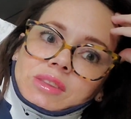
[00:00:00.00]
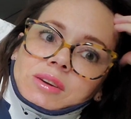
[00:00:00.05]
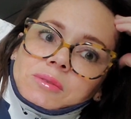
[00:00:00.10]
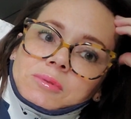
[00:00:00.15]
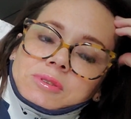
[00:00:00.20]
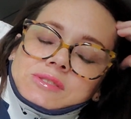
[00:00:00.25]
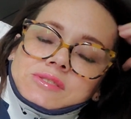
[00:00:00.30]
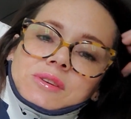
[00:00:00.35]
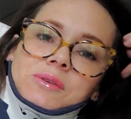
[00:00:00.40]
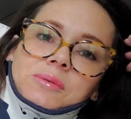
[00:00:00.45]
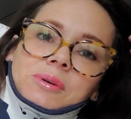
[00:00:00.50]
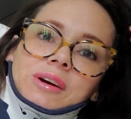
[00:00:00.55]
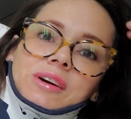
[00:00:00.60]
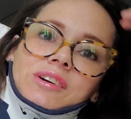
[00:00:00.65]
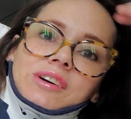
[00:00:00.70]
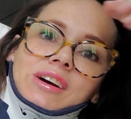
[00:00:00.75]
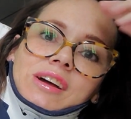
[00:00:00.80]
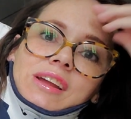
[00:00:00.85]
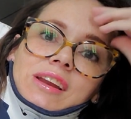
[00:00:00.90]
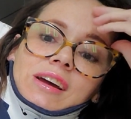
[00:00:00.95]
what's going
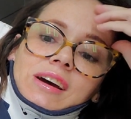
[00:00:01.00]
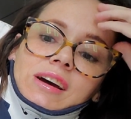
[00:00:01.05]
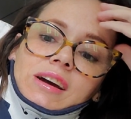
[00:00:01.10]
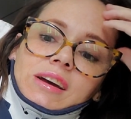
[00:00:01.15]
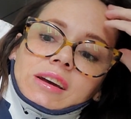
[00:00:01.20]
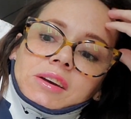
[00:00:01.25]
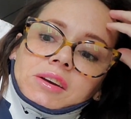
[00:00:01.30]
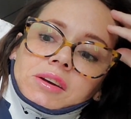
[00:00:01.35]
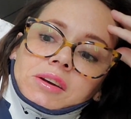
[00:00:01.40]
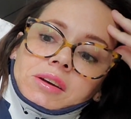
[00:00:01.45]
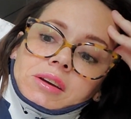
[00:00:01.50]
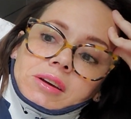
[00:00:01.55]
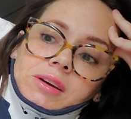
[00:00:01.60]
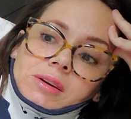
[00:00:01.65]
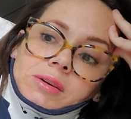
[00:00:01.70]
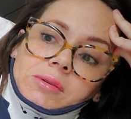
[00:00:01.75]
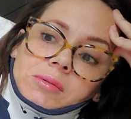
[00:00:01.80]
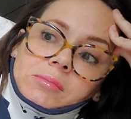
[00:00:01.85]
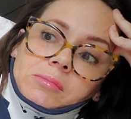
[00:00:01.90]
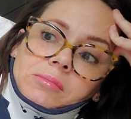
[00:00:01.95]
on. I
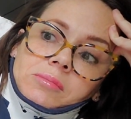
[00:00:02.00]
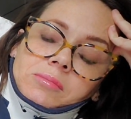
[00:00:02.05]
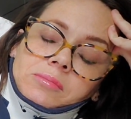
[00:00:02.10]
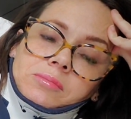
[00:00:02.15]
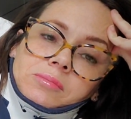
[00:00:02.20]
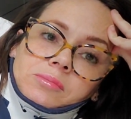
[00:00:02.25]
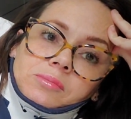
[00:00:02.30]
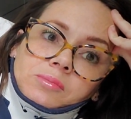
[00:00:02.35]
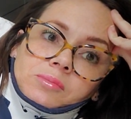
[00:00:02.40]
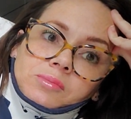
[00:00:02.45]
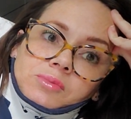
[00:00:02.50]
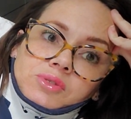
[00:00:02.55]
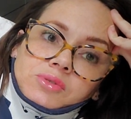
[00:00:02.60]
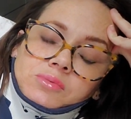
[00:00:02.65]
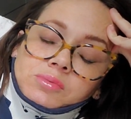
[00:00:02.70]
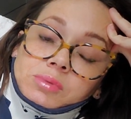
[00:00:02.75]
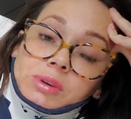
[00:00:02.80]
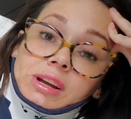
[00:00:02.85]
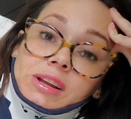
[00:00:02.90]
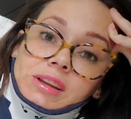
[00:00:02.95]
am,
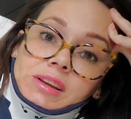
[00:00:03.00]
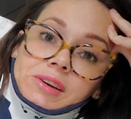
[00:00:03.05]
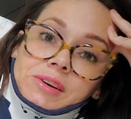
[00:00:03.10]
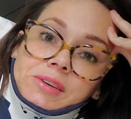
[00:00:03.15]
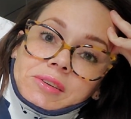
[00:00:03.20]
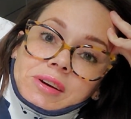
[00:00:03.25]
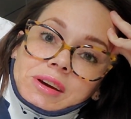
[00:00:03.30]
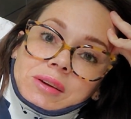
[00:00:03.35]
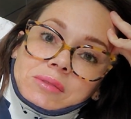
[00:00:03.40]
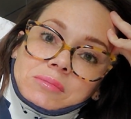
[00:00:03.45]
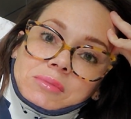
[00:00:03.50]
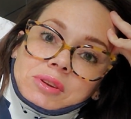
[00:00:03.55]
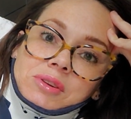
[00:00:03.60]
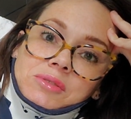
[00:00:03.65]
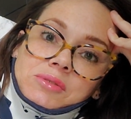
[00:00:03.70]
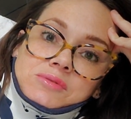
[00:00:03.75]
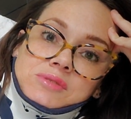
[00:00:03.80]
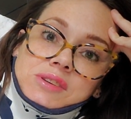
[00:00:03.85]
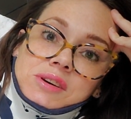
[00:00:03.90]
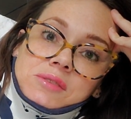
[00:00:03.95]
right now, I am in a
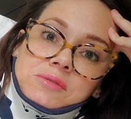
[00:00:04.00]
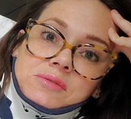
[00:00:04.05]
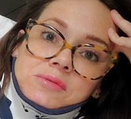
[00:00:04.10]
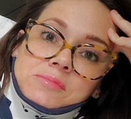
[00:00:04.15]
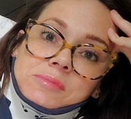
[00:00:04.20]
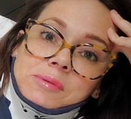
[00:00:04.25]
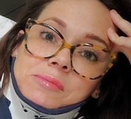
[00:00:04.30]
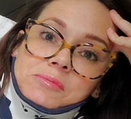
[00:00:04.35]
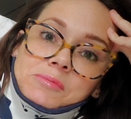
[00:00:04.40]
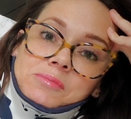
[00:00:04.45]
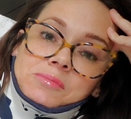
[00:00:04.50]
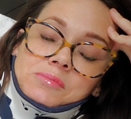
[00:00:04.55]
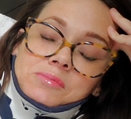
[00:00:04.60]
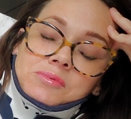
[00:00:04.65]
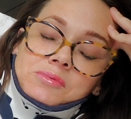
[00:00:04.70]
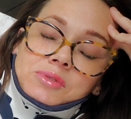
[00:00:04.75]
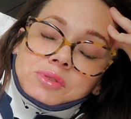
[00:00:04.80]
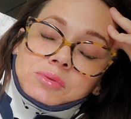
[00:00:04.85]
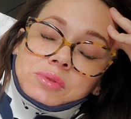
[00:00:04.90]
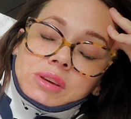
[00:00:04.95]
hotel room. I'm
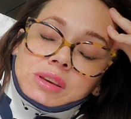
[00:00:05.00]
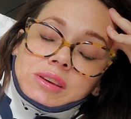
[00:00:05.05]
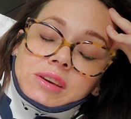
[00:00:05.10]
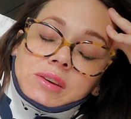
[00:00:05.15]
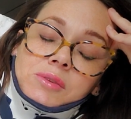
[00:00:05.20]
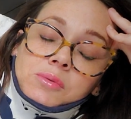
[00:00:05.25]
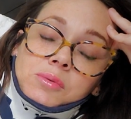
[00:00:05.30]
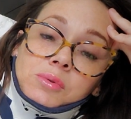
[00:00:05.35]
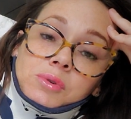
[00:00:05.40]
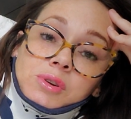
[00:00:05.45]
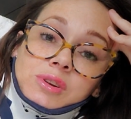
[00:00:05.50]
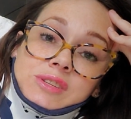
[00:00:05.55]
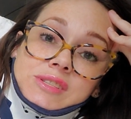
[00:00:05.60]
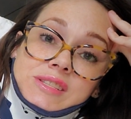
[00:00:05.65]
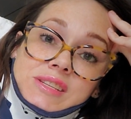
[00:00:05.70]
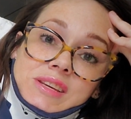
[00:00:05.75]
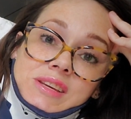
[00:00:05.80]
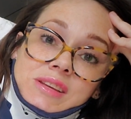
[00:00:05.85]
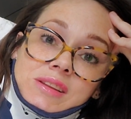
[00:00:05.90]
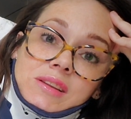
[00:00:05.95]
doing a
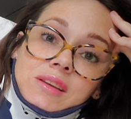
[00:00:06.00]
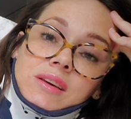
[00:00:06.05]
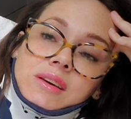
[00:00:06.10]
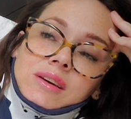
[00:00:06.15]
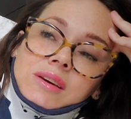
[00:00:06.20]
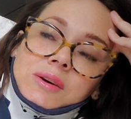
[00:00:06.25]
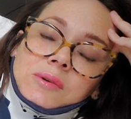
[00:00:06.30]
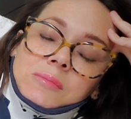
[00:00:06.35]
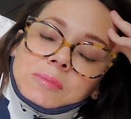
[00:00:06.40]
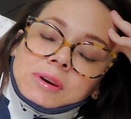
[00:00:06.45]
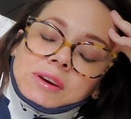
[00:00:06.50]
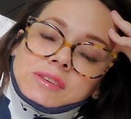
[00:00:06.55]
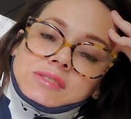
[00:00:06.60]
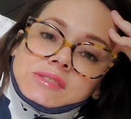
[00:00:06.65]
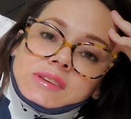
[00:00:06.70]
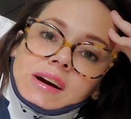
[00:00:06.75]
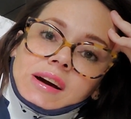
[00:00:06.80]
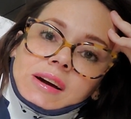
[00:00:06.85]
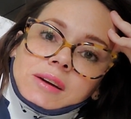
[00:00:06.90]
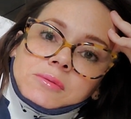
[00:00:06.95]
quarantine because
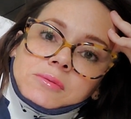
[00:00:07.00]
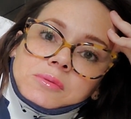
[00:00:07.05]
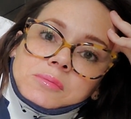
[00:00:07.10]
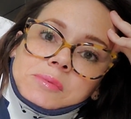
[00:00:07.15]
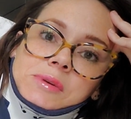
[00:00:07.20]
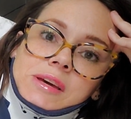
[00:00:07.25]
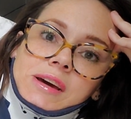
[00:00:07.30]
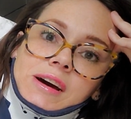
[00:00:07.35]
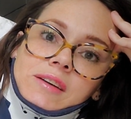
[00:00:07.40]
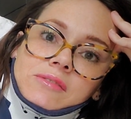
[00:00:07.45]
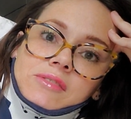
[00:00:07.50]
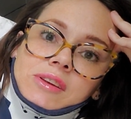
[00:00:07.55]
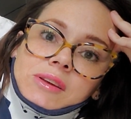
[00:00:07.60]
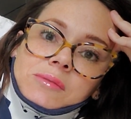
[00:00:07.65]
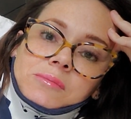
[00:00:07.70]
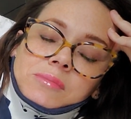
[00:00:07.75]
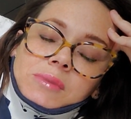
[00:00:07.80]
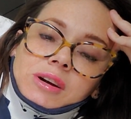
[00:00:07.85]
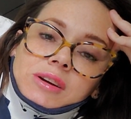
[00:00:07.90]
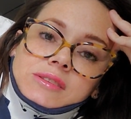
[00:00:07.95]
I will be
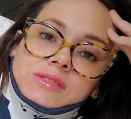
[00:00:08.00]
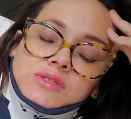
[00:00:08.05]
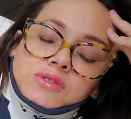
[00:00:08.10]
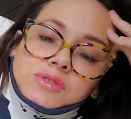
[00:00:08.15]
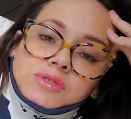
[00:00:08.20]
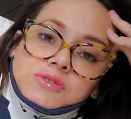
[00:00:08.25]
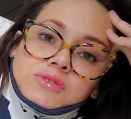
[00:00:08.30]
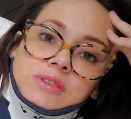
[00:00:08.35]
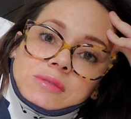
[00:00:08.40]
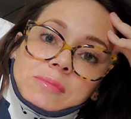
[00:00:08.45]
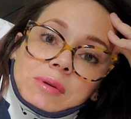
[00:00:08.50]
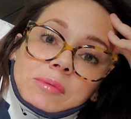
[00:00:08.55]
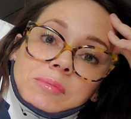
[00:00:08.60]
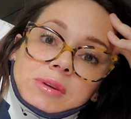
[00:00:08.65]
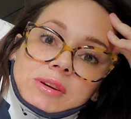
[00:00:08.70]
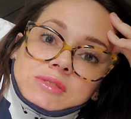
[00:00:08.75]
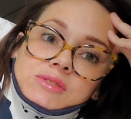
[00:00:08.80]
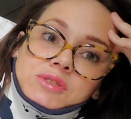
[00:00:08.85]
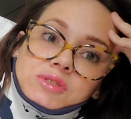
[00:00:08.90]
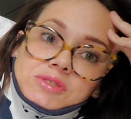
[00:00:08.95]
having my surgery, my
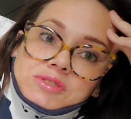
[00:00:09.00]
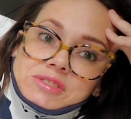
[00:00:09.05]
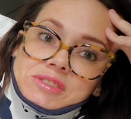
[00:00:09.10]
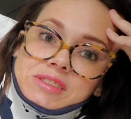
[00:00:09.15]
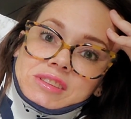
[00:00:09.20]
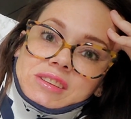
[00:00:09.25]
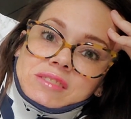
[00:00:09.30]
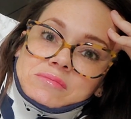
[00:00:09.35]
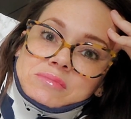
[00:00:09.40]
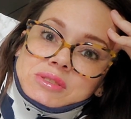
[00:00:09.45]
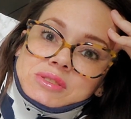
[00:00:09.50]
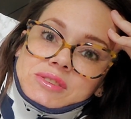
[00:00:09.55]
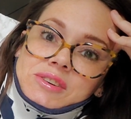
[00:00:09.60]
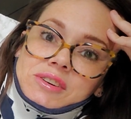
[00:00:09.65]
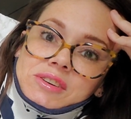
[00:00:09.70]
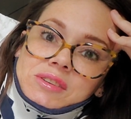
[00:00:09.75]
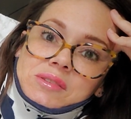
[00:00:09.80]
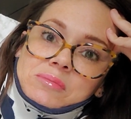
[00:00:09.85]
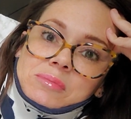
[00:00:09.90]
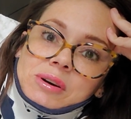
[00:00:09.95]
big surgery that I've been
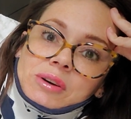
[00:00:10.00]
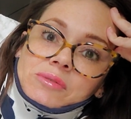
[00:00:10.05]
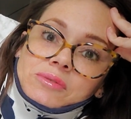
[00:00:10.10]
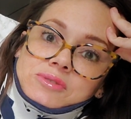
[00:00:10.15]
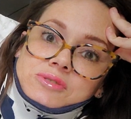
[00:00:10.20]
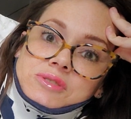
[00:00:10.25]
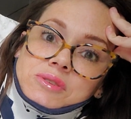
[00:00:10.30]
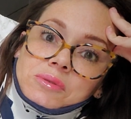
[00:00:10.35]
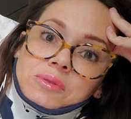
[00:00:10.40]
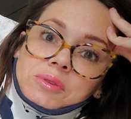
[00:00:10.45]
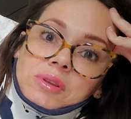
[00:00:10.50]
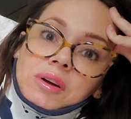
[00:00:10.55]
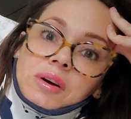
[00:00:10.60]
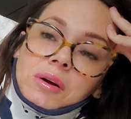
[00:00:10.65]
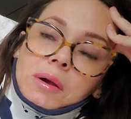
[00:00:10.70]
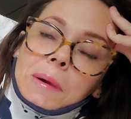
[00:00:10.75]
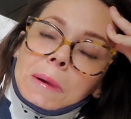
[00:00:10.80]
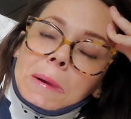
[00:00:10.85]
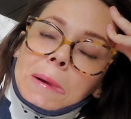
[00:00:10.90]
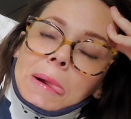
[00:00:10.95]
talking about for so
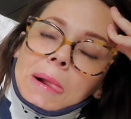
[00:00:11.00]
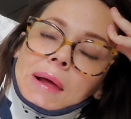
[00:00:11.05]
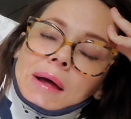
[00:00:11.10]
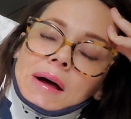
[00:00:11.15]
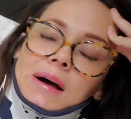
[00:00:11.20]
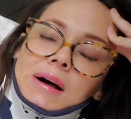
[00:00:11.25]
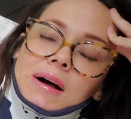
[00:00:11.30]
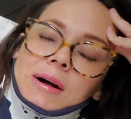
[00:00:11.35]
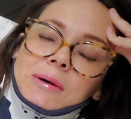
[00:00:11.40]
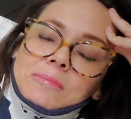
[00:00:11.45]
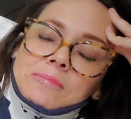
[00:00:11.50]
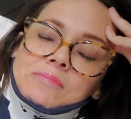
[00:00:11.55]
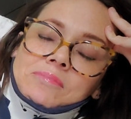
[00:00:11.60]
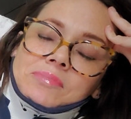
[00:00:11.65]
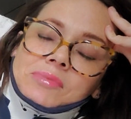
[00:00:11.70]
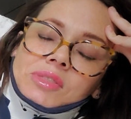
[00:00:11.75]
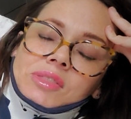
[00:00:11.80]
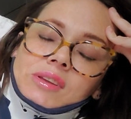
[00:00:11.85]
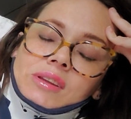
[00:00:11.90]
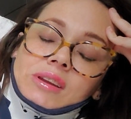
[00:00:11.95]
long, um,
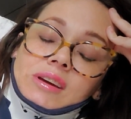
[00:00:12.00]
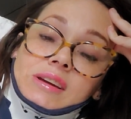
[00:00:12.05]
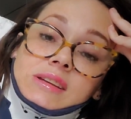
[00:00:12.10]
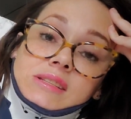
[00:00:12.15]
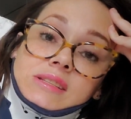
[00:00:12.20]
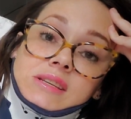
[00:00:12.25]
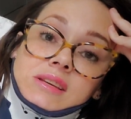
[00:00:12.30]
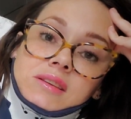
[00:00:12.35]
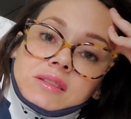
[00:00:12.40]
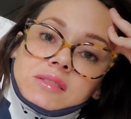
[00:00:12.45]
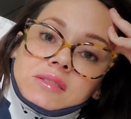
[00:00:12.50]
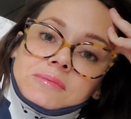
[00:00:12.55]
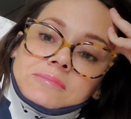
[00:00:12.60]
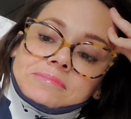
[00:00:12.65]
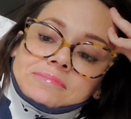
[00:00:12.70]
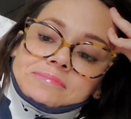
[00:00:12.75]
the nineteenth.